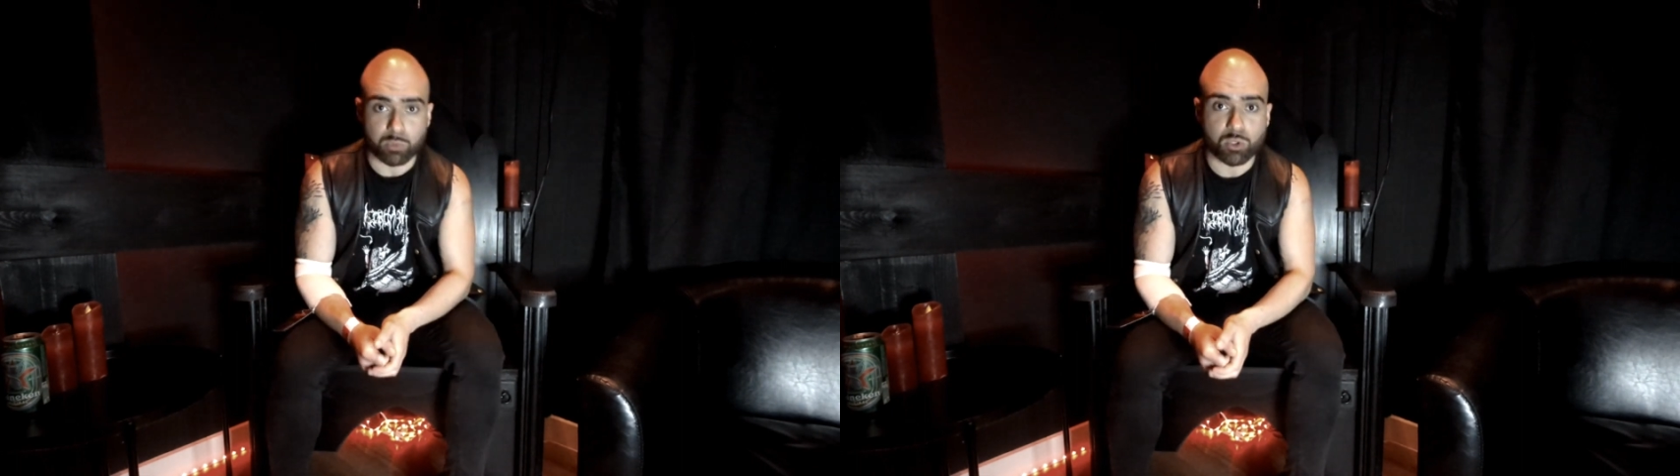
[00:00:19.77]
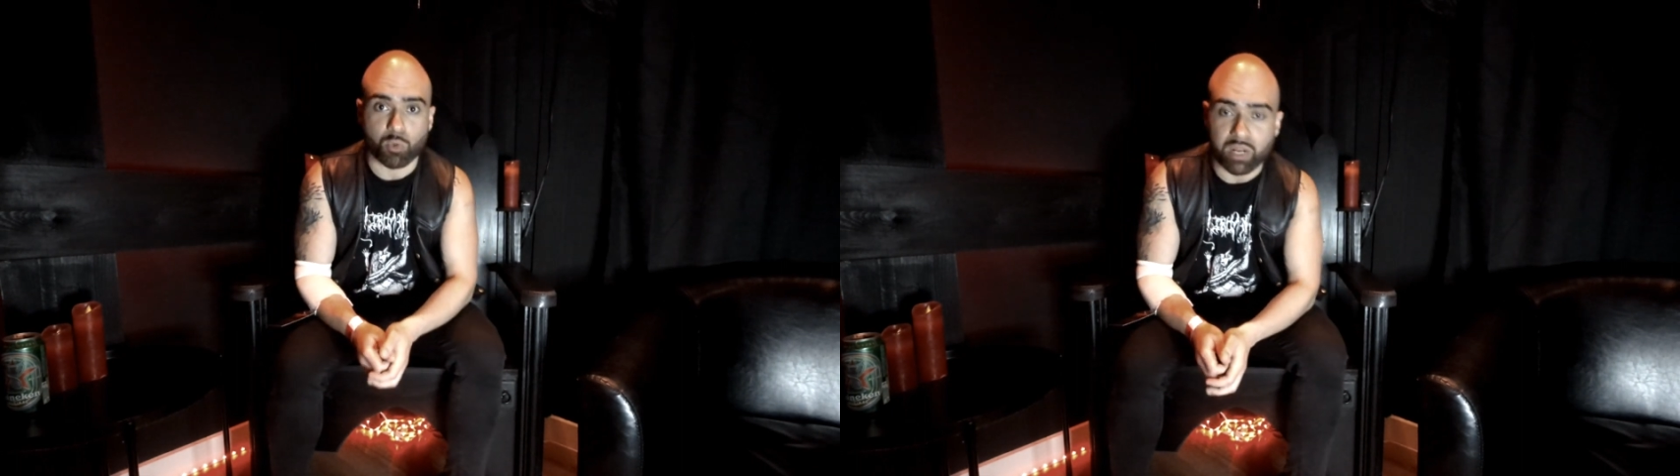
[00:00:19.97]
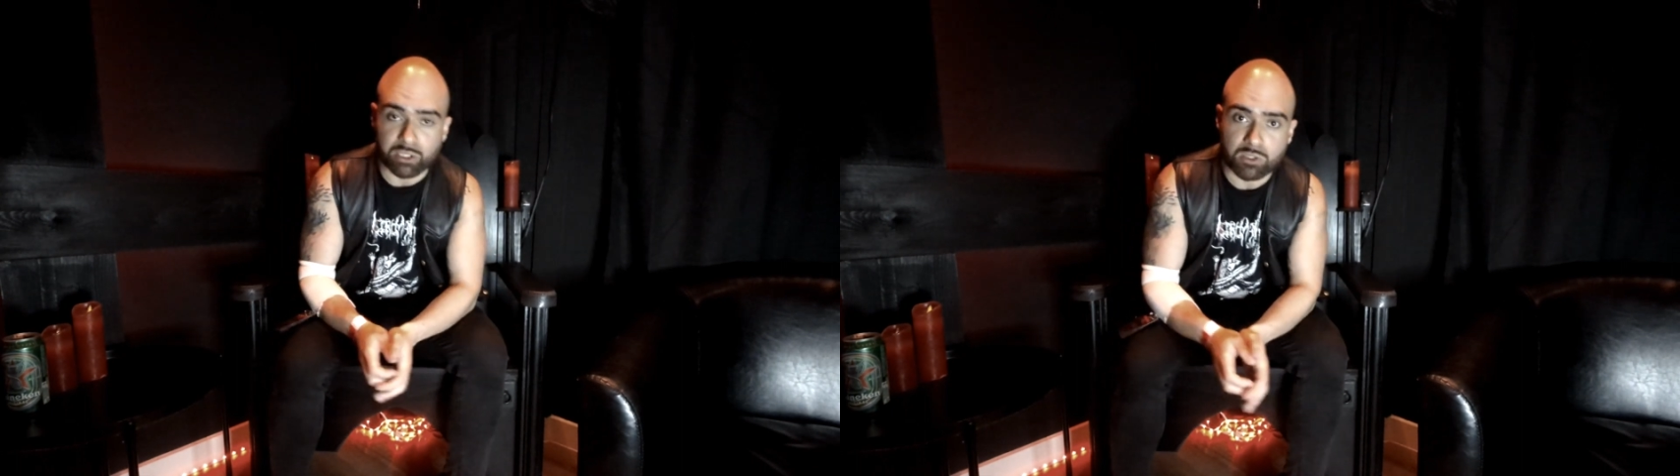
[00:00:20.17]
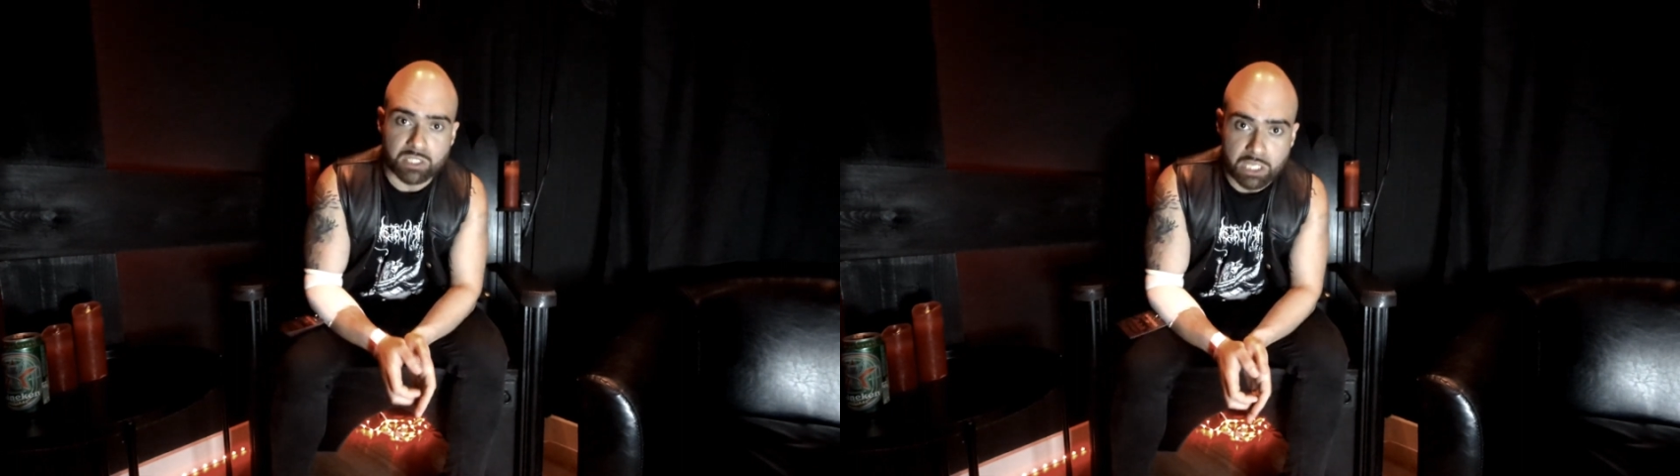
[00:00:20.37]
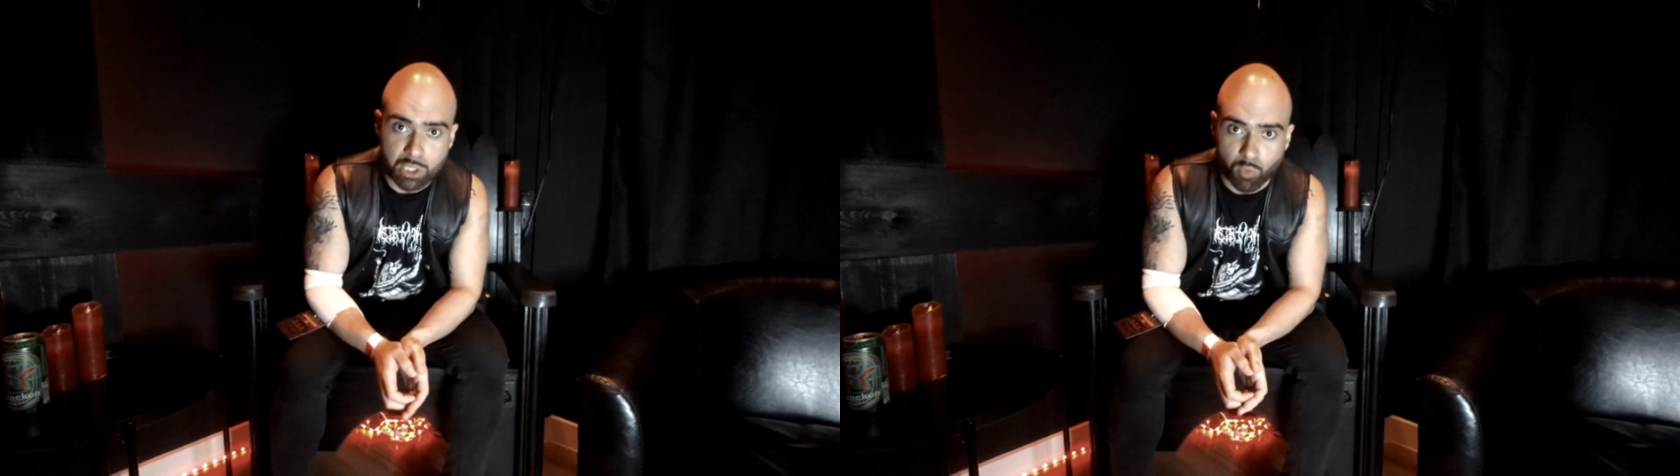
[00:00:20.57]
it was great to
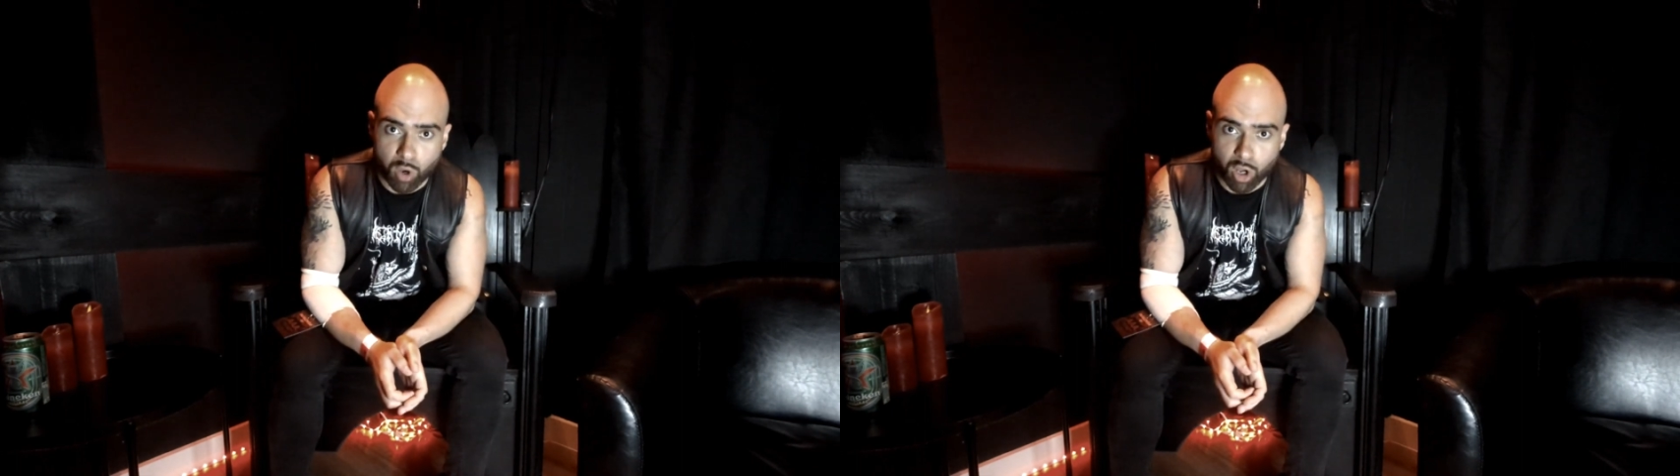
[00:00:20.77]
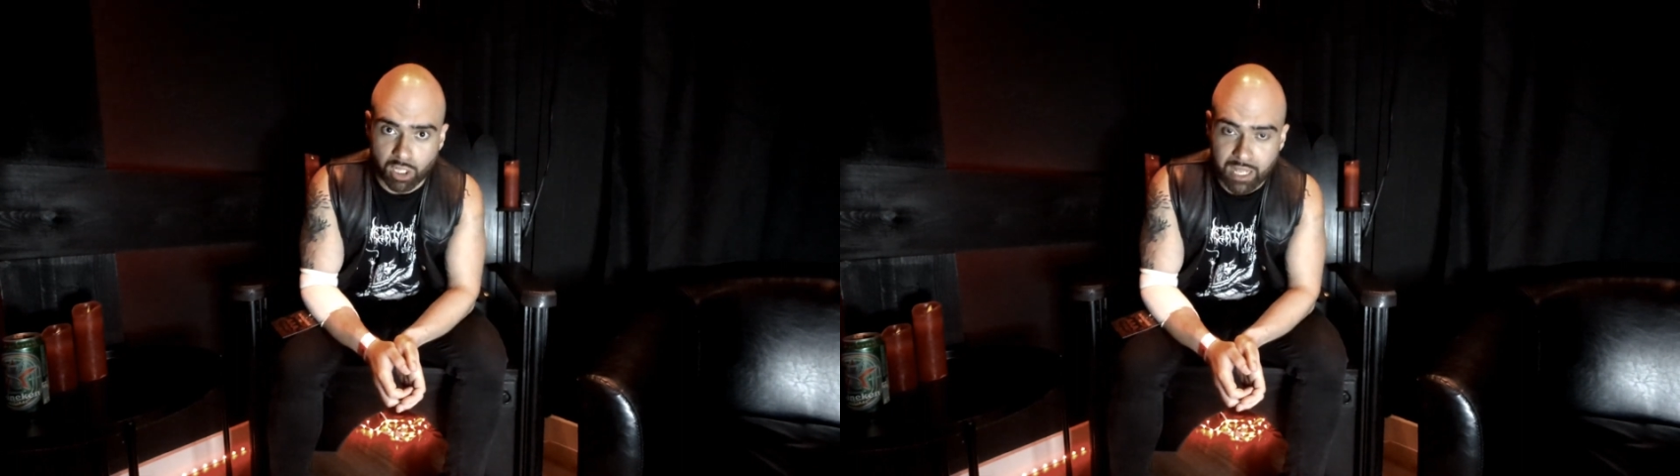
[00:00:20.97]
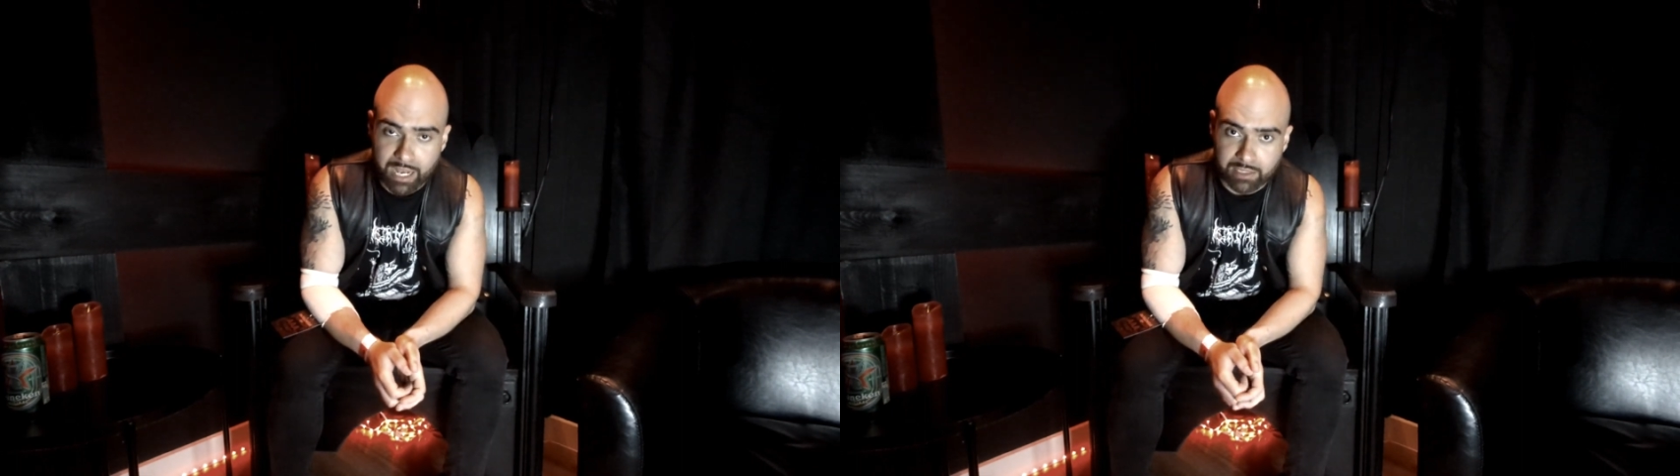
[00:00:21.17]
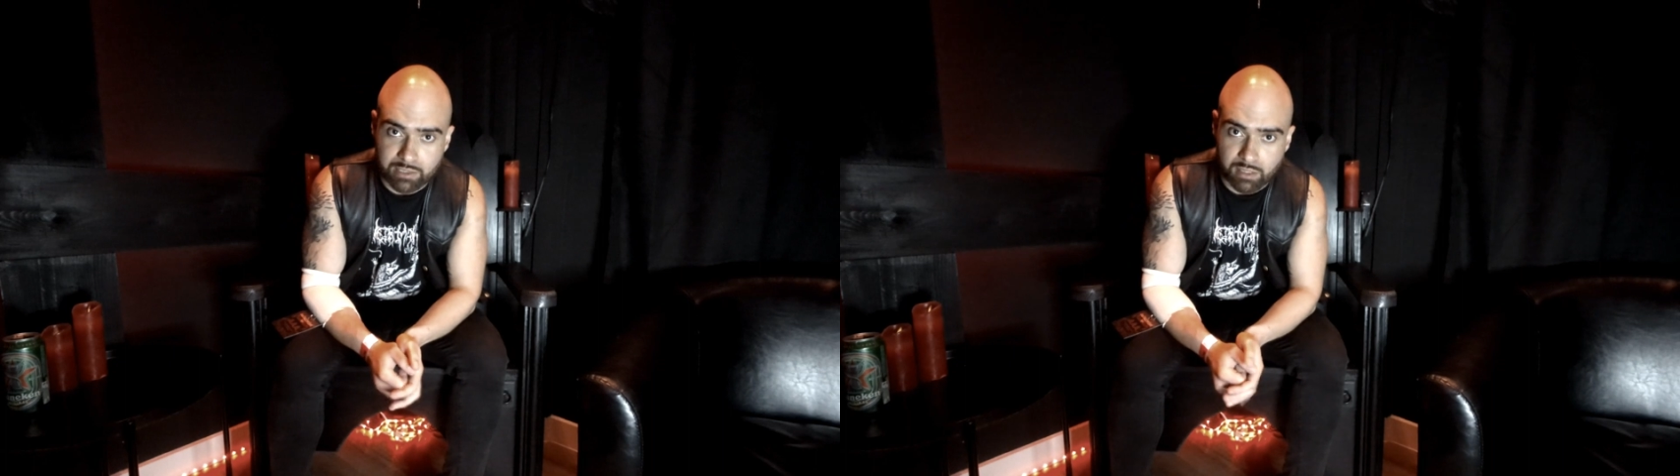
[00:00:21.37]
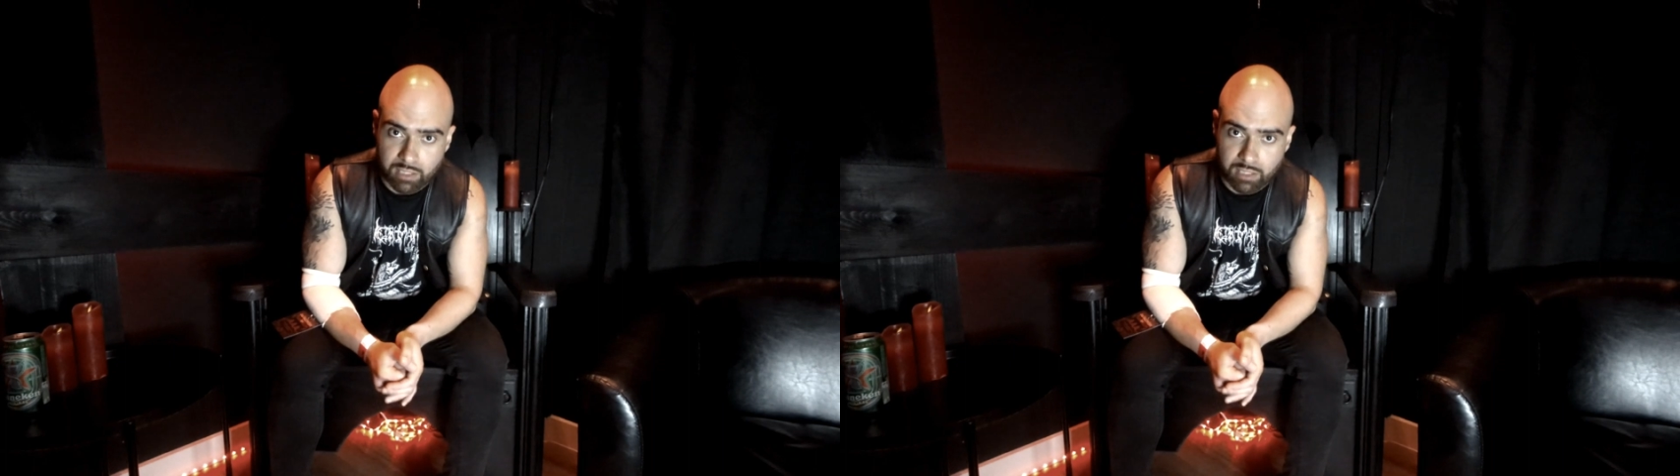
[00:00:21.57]
see you all and uh,